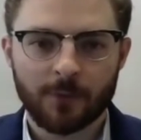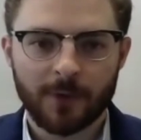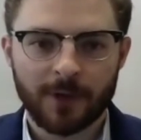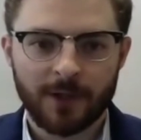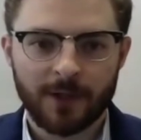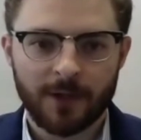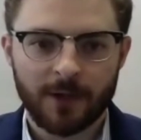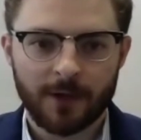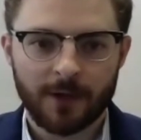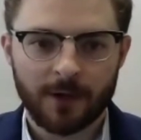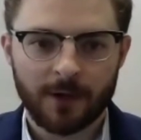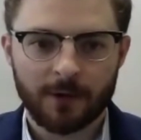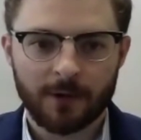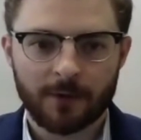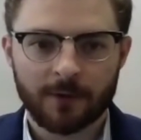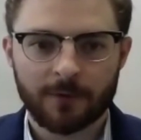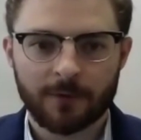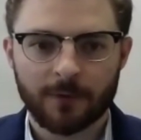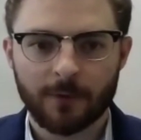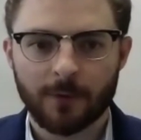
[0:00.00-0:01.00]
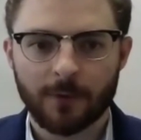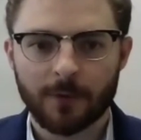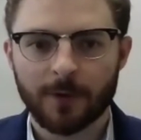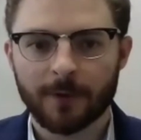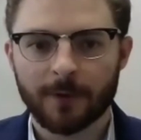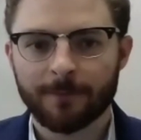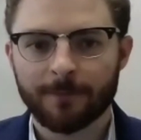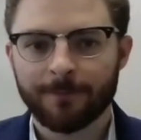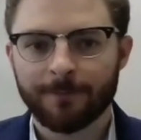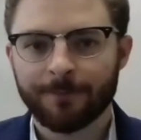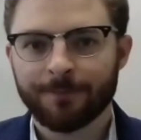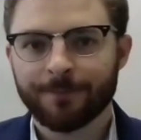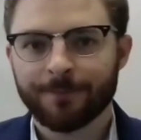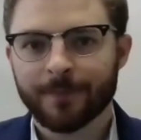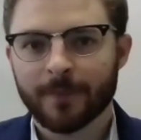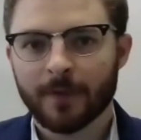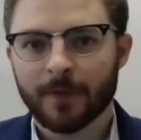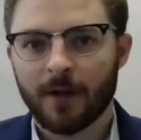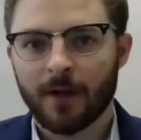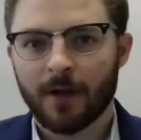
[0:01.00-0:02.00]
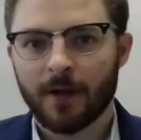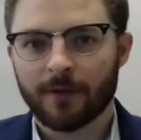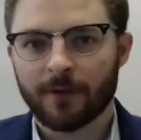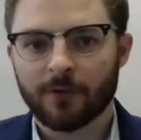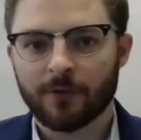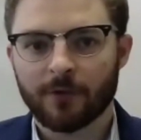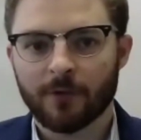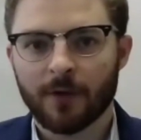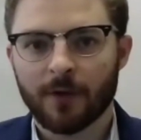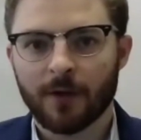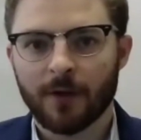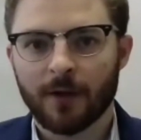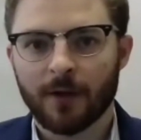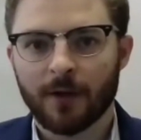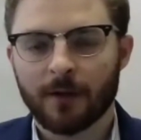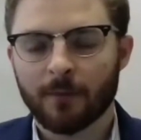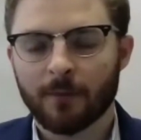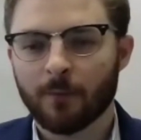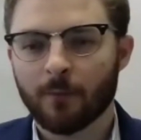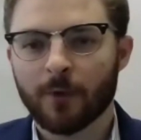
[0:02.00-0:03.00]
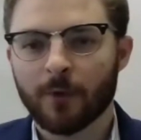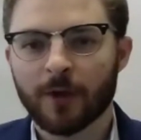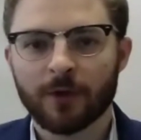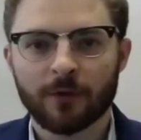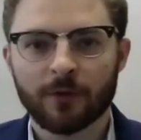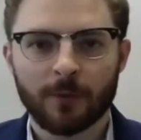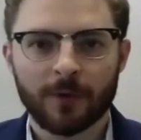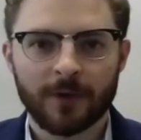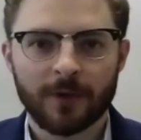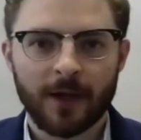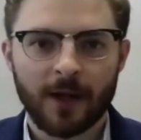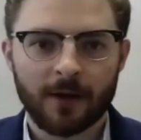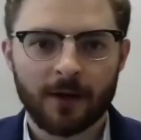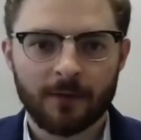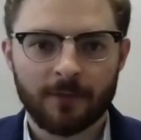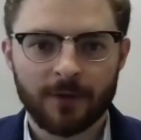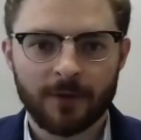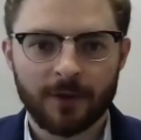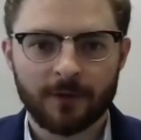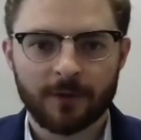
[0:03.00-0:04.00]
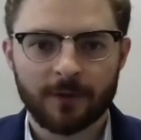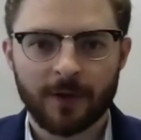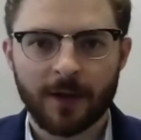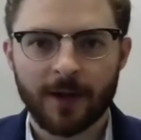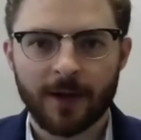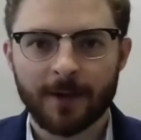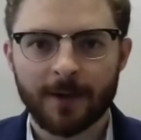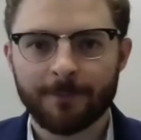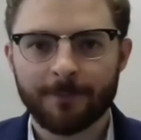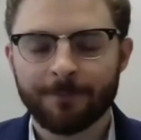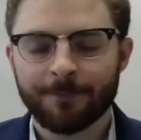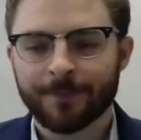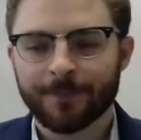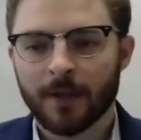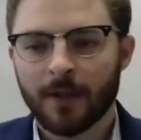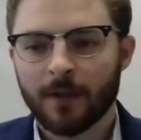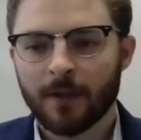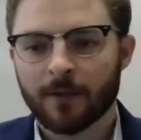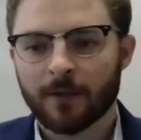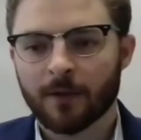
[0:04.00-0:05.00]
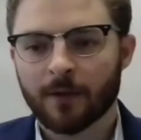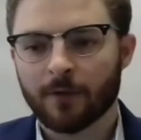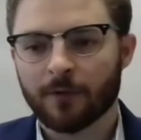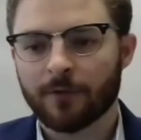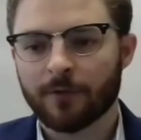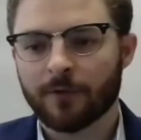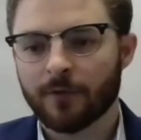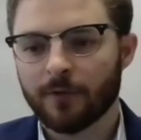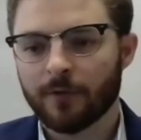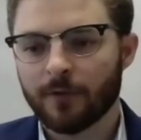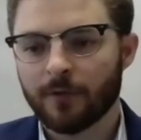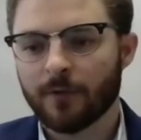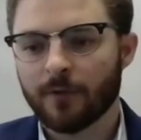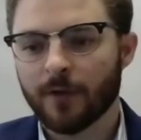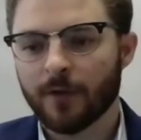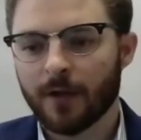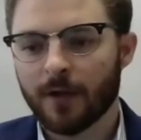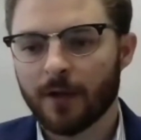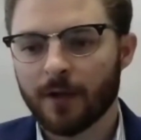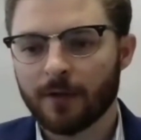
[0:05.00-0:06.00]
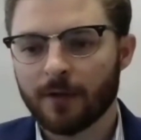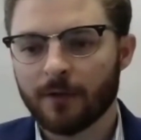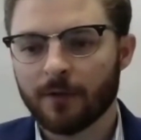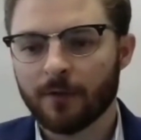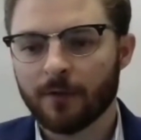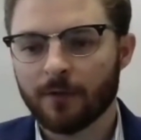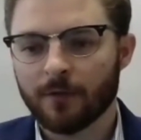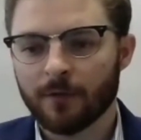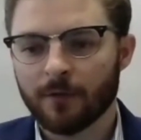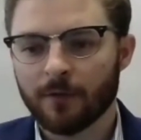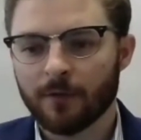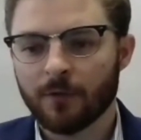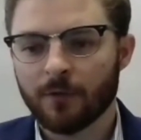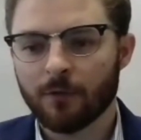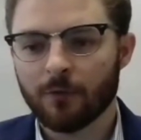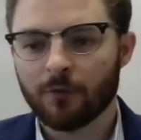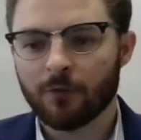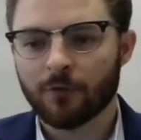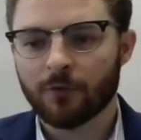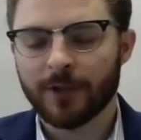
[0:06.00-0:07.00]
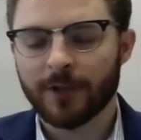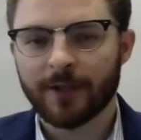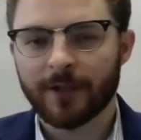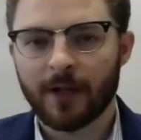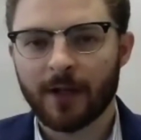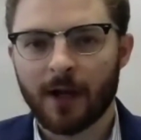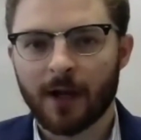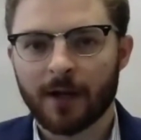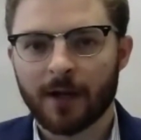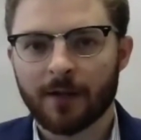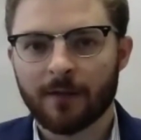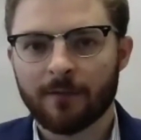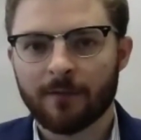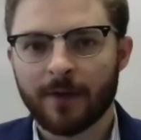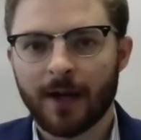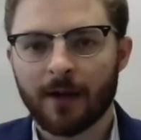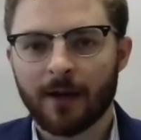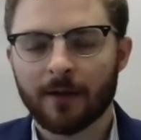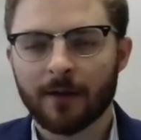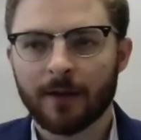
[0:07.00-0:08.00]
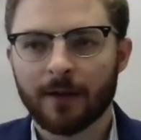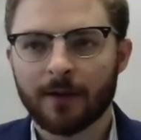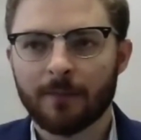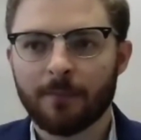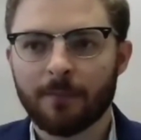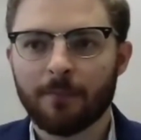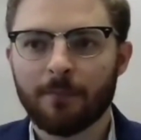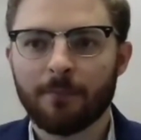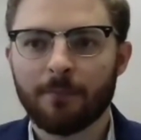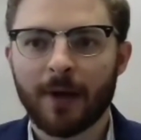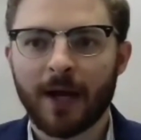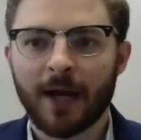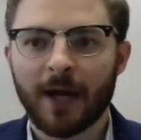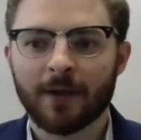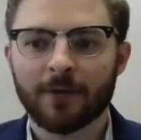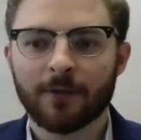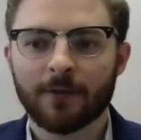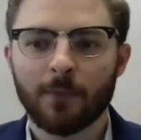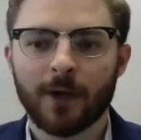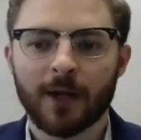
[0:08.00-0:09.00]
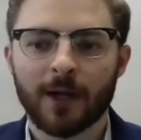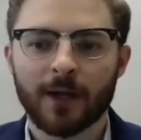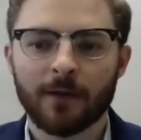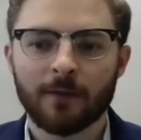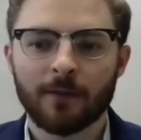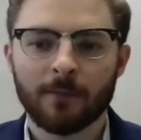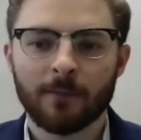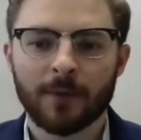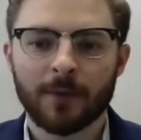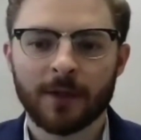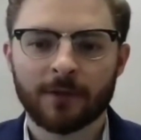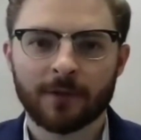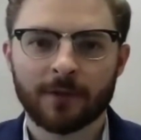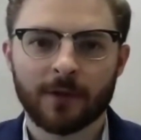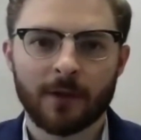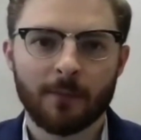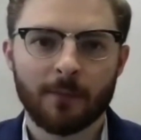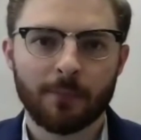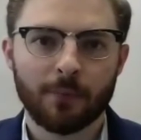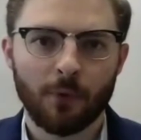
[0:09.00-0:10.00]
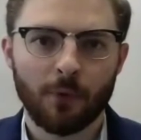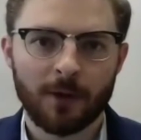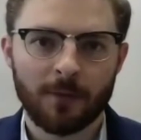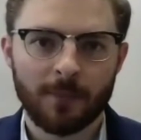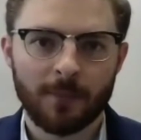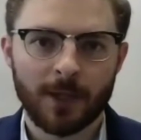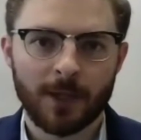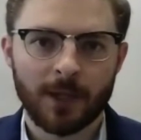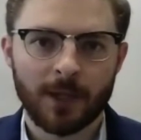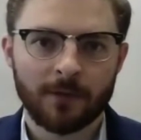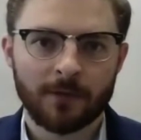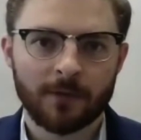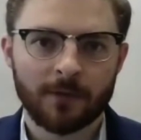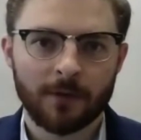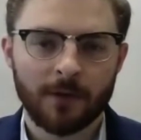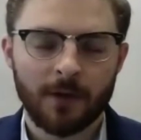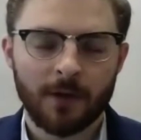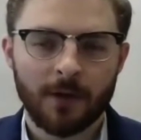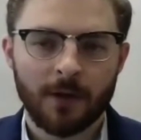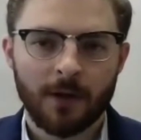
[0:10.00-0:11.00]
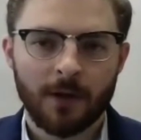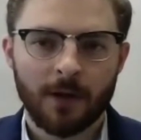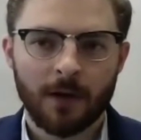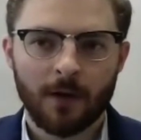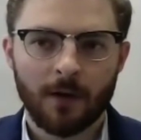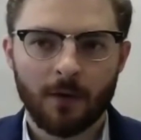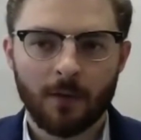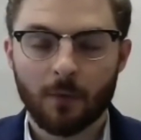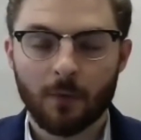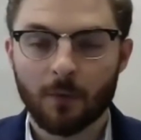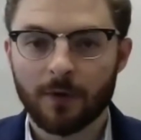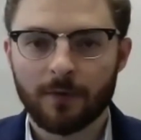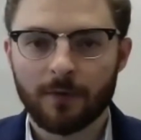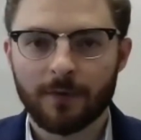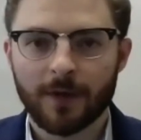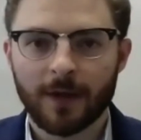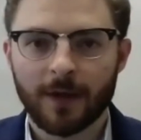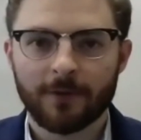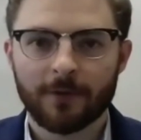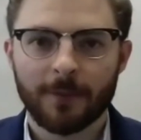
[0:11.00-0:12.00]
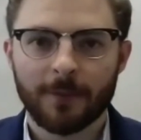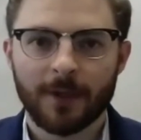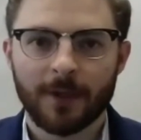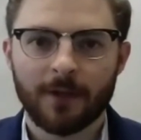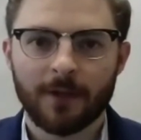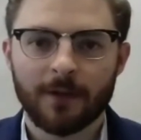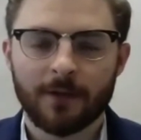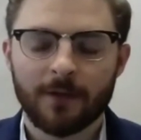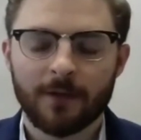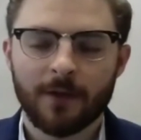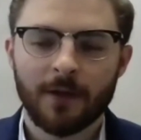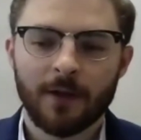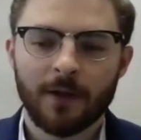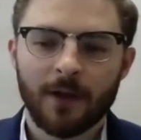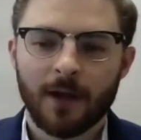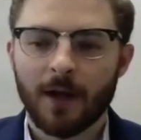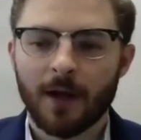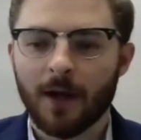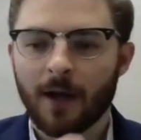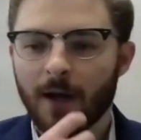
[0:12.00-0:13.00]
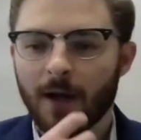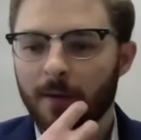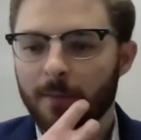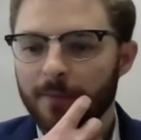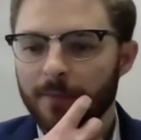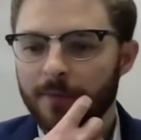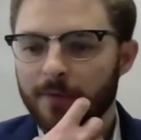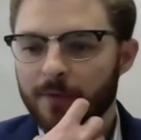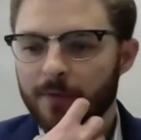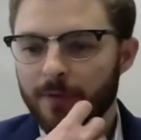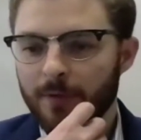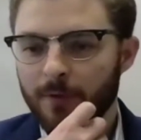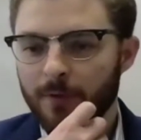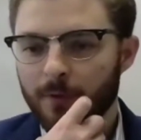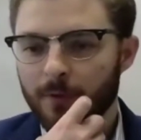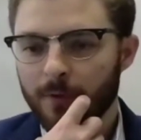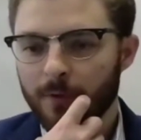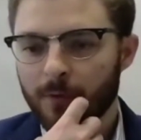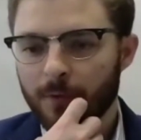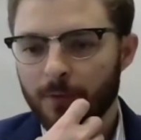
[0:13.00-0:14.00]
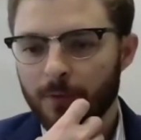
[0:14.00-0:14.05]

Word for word: for twenty years, or as in, uh, with or without a visa, there's uh, usually not a valid pathway based on employment uh, or investment um, to,